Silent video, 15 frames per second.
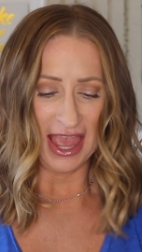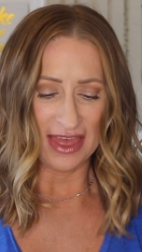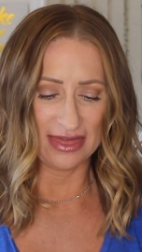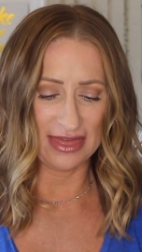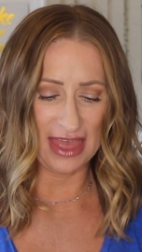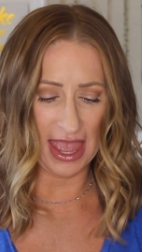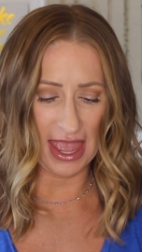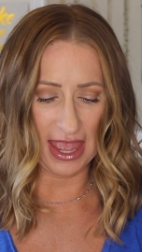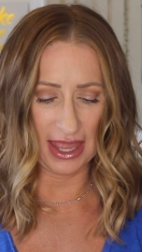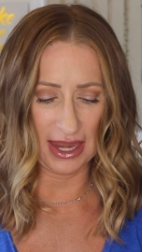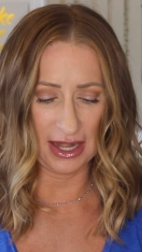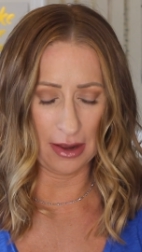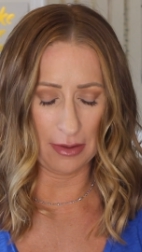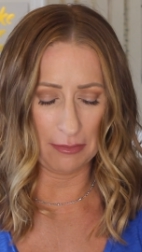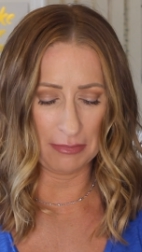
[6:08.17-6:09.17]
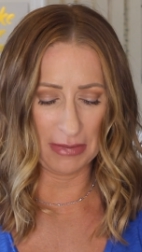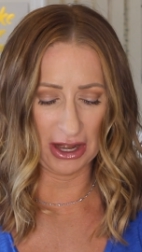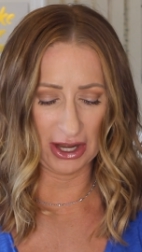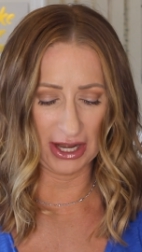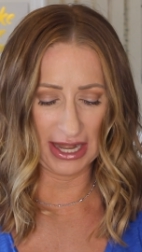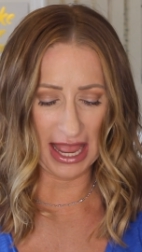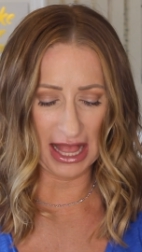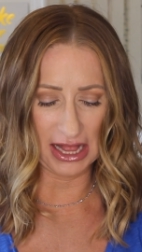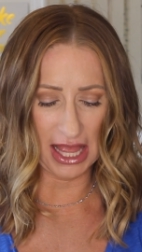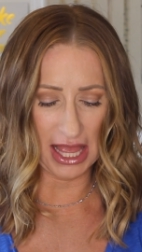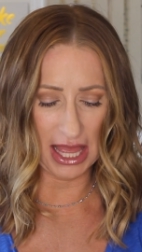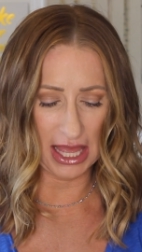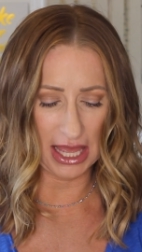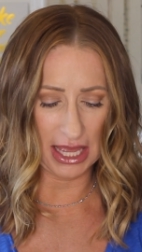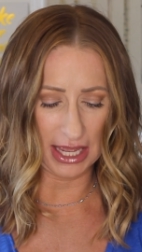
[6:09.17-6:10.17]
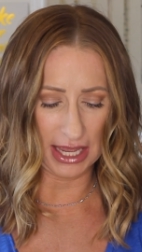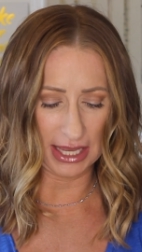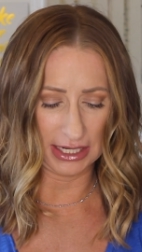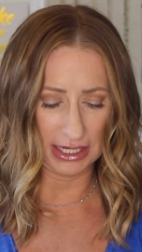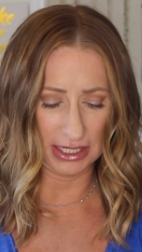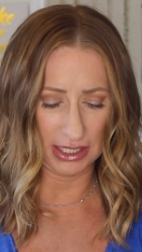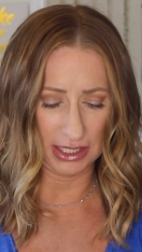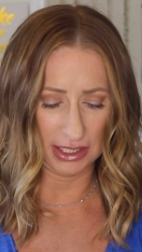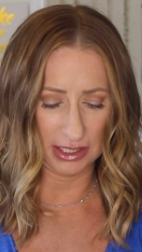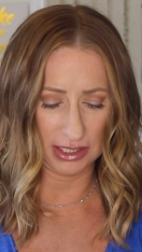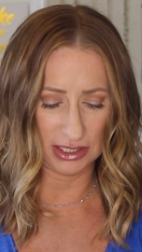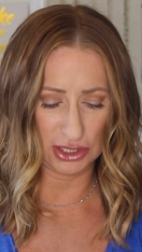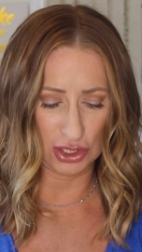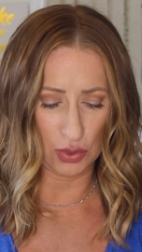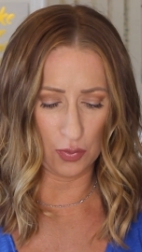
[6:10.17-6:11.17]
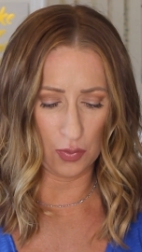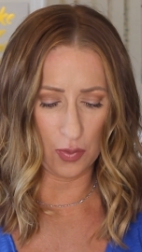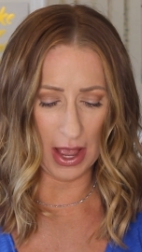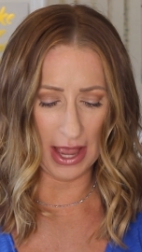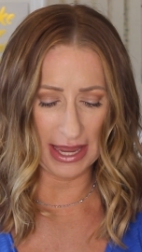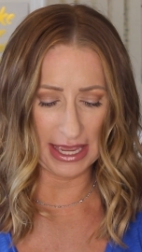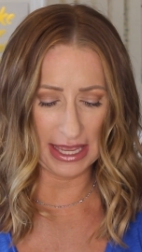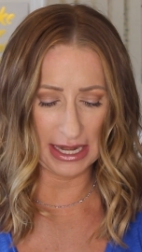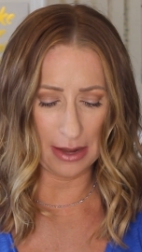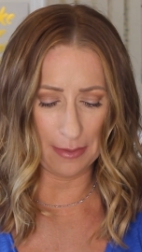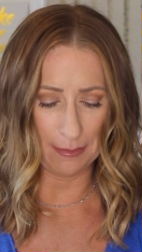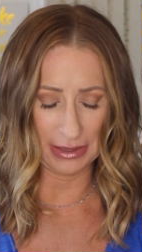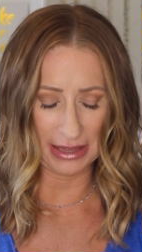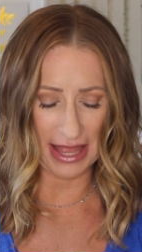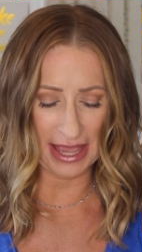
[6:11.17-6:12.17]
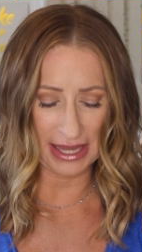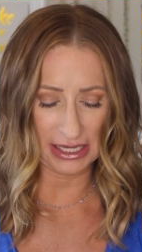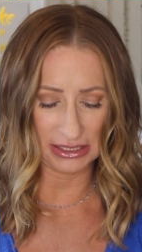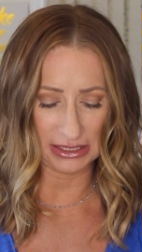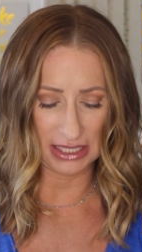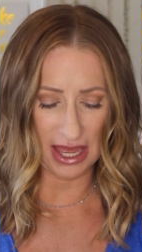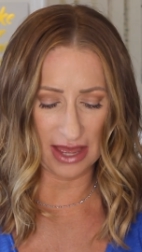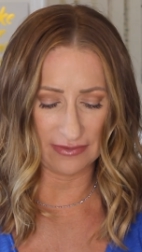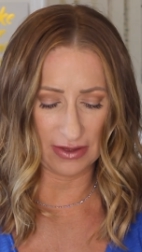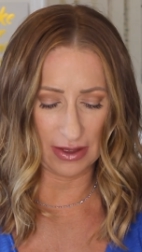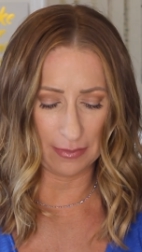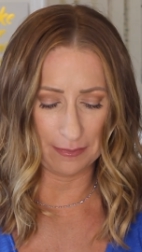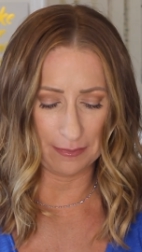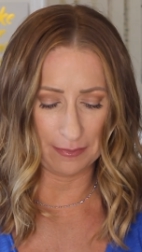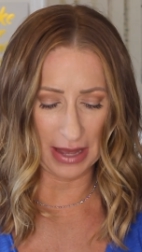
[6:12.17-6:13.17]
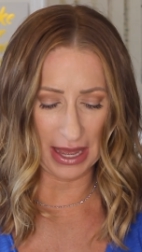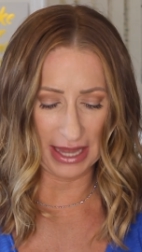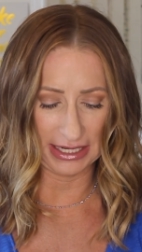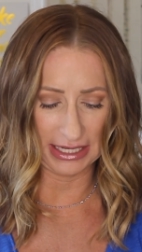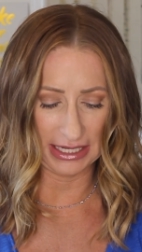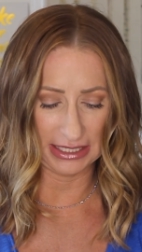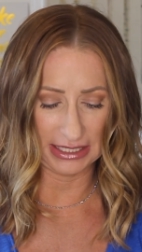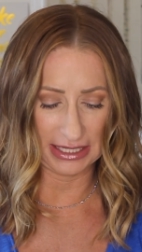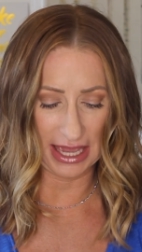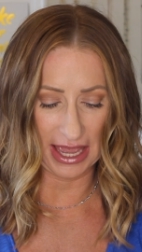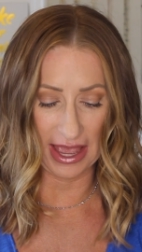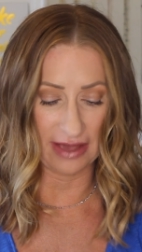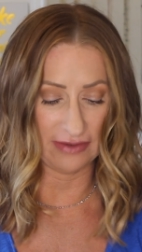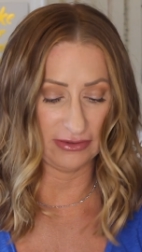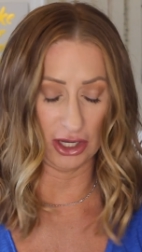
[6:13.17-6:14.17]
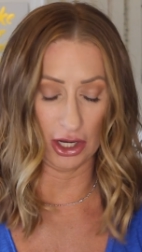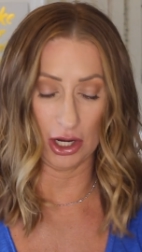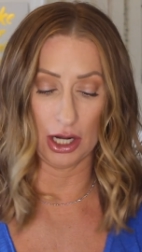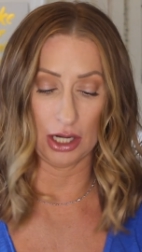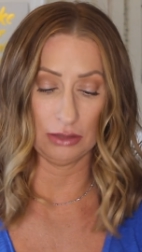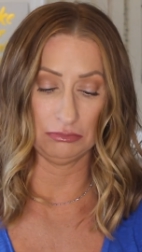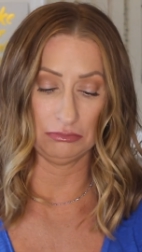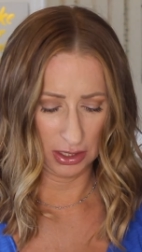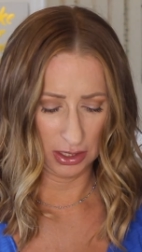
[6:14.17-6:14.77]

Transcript: Then Marinella, and it is Hawaiian Black Lava Body Caviar.